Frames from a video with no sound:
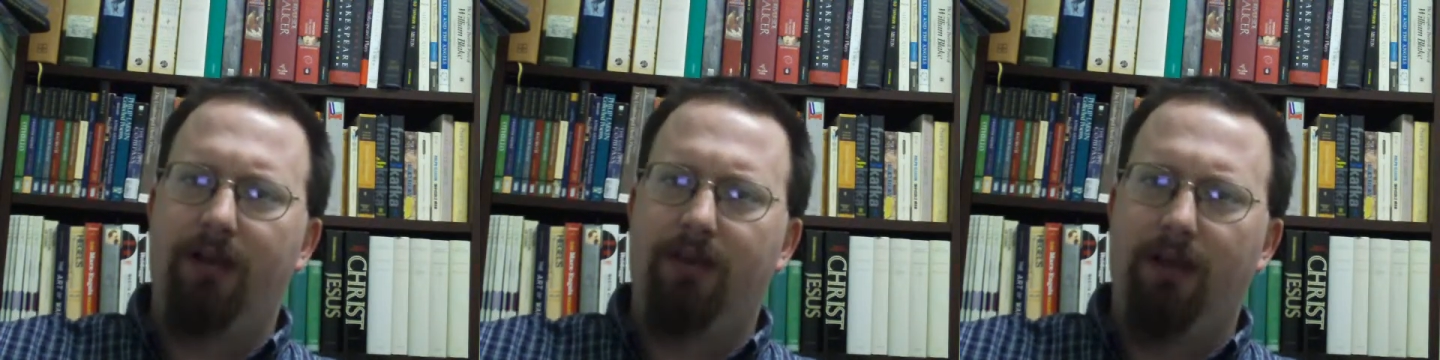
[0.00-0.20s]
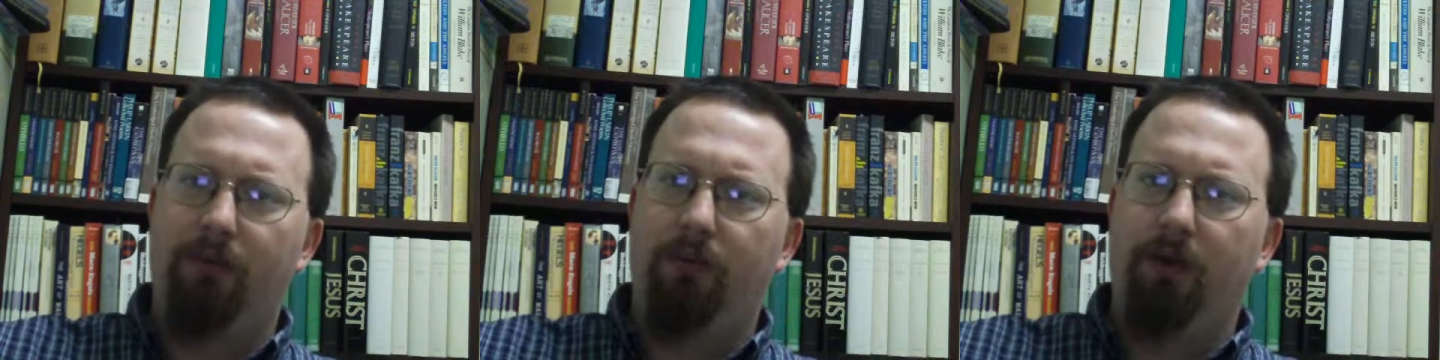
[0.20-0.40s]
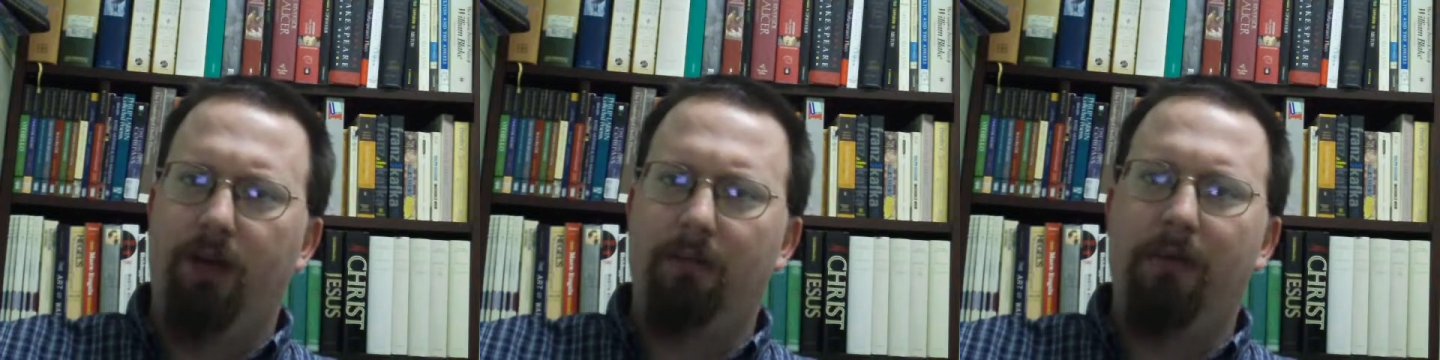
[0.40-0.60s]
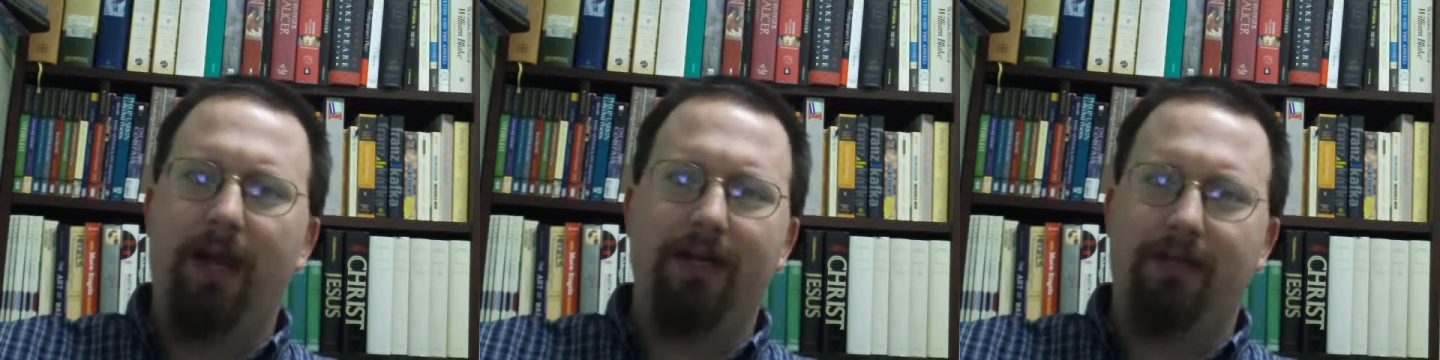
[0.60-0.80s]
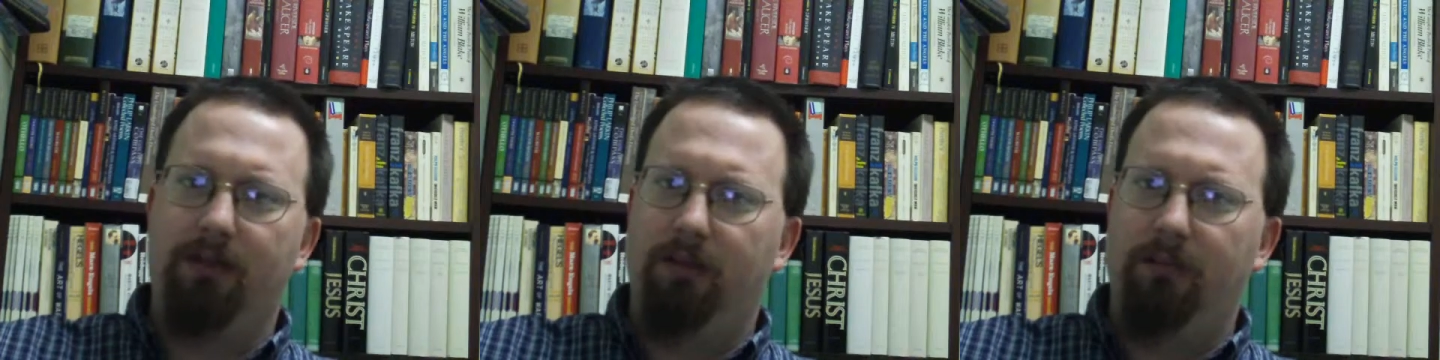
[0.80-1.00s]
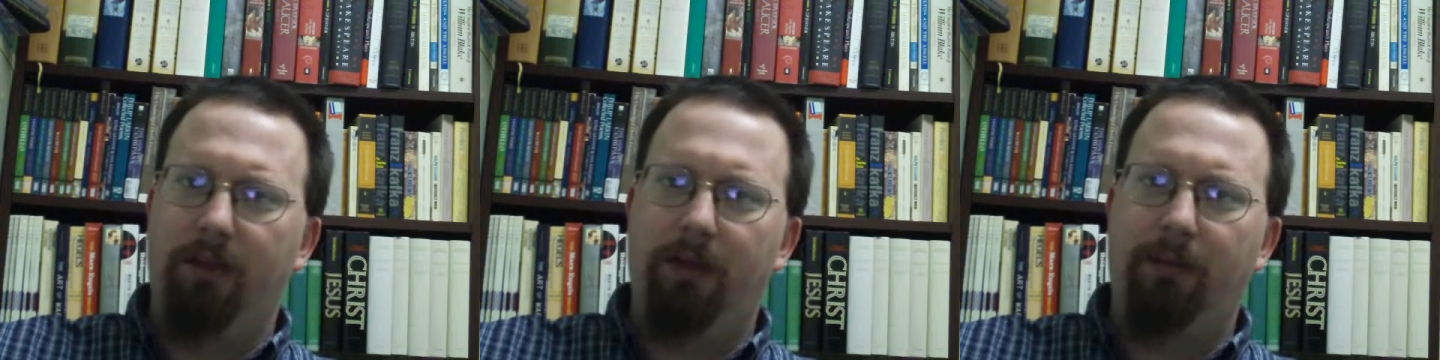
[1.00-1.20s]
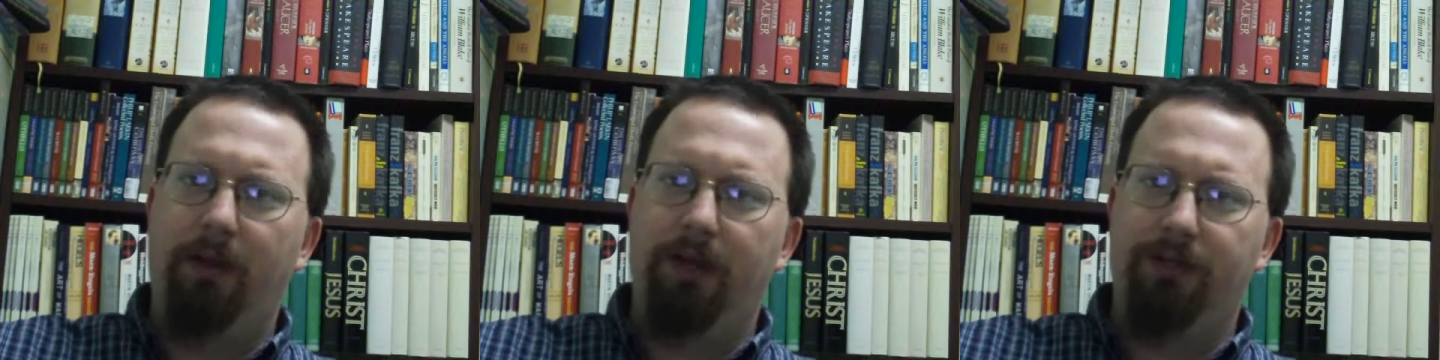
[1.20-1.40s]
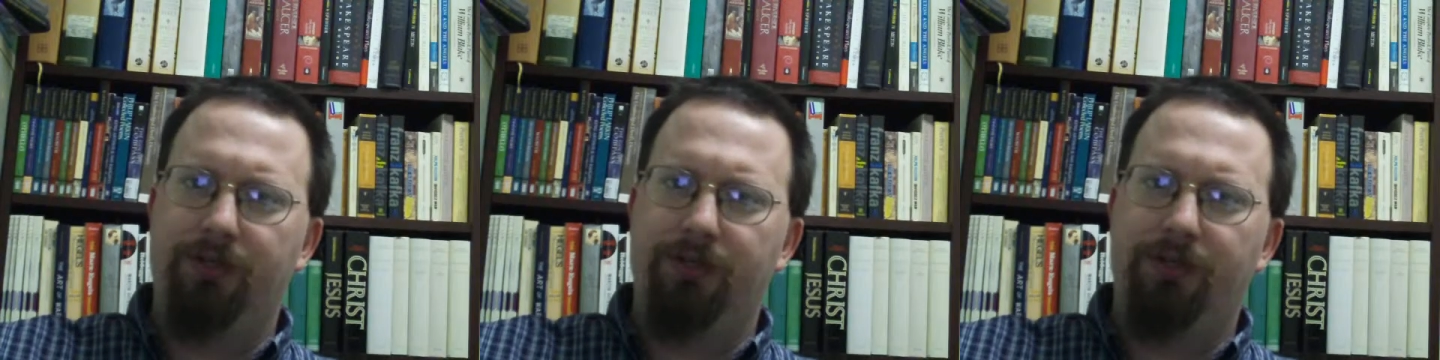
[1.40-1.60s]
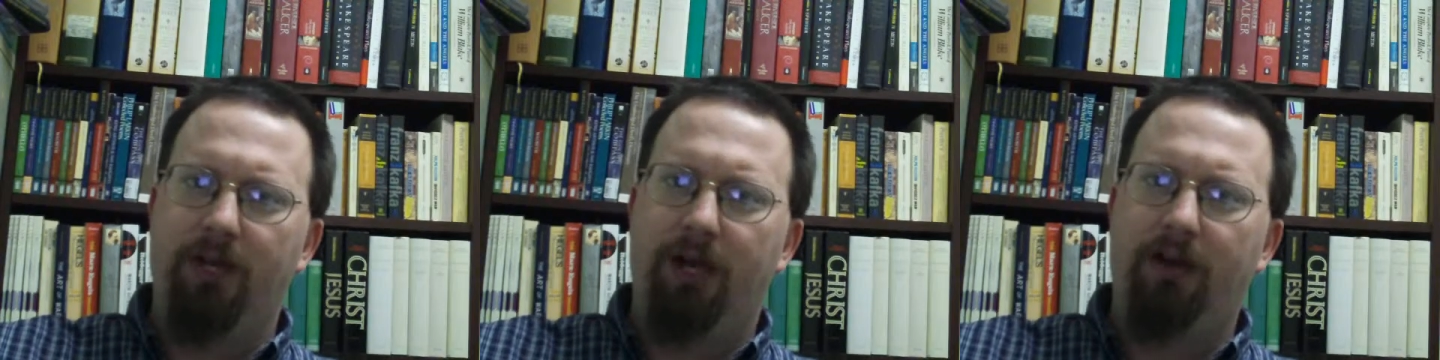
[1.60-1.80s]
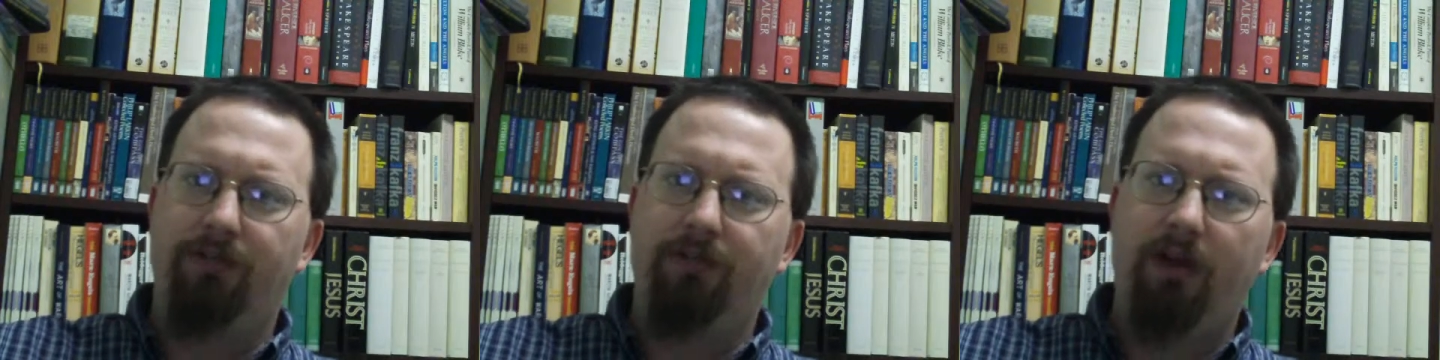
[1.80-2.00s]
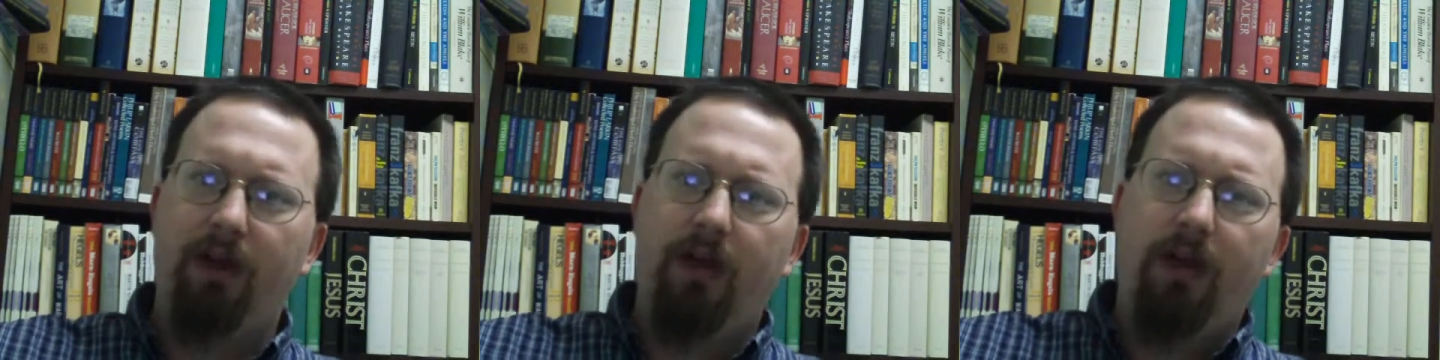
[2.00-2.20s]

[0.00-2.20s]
and then we'll get back to the big picture stuff.